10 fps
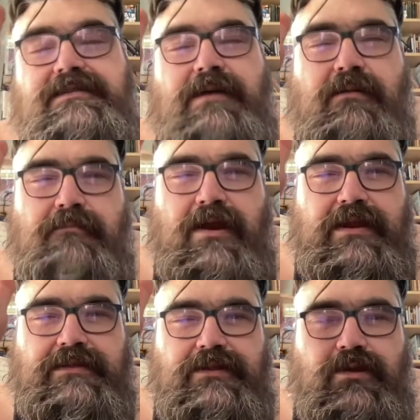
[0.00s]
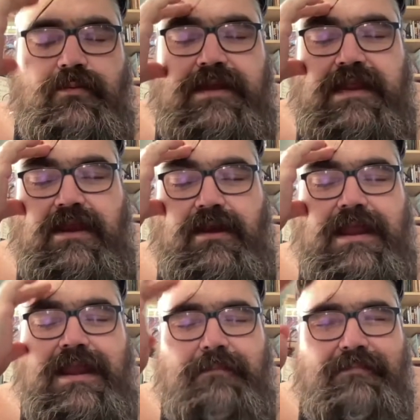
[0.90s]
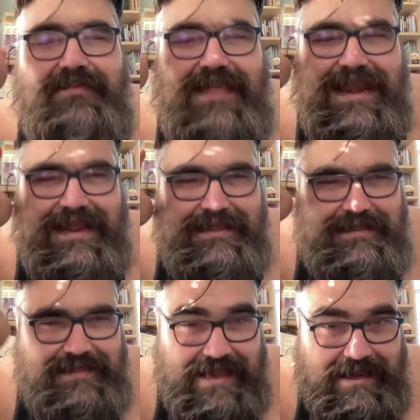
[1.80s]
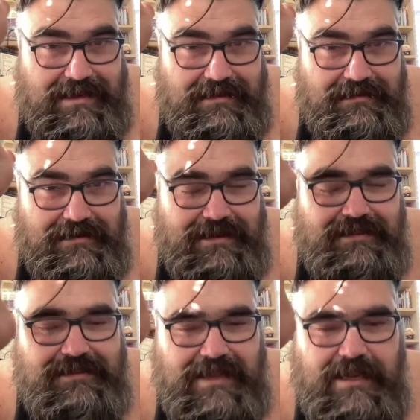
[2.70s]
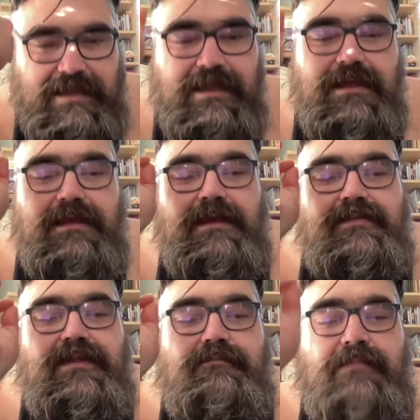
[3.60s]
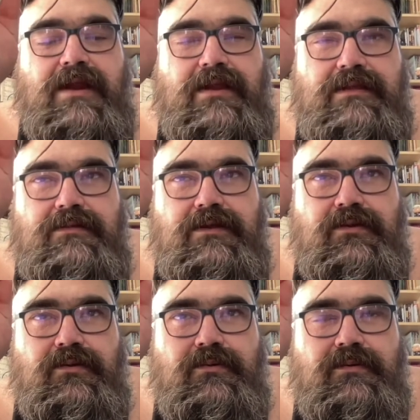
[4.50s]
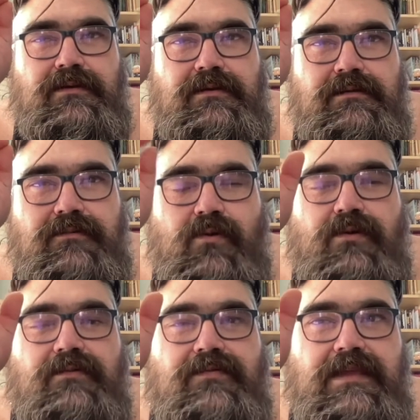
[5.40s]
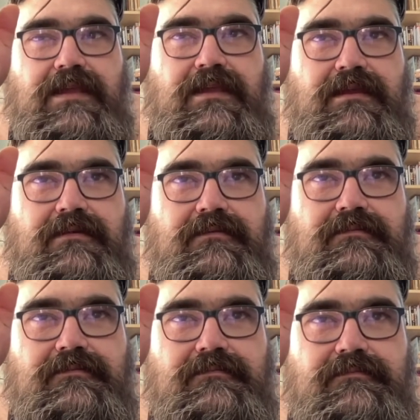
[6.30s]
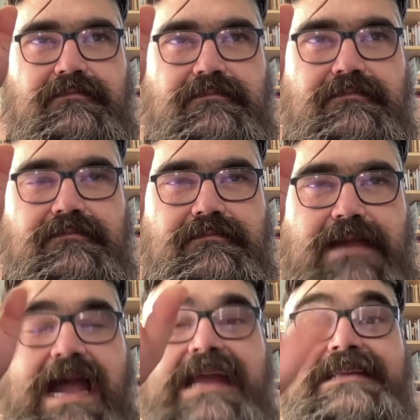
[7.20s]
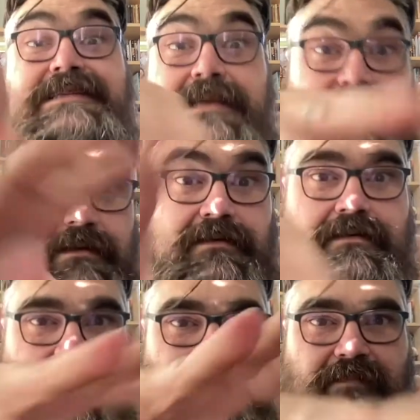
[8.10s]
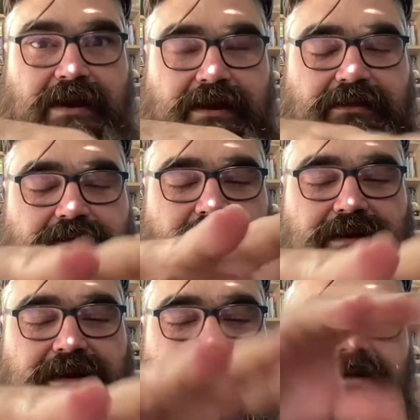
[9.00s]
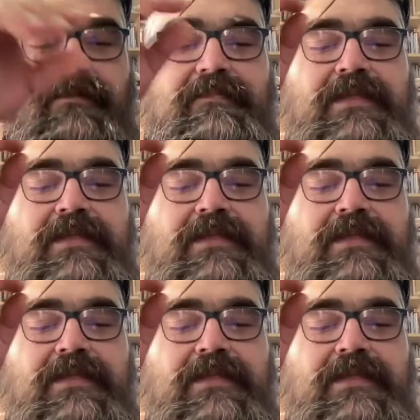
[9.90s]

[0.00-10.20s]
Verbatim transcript: about Mary Lou in here, and I think that Mary Lou, or the idea of Mary Lou in here,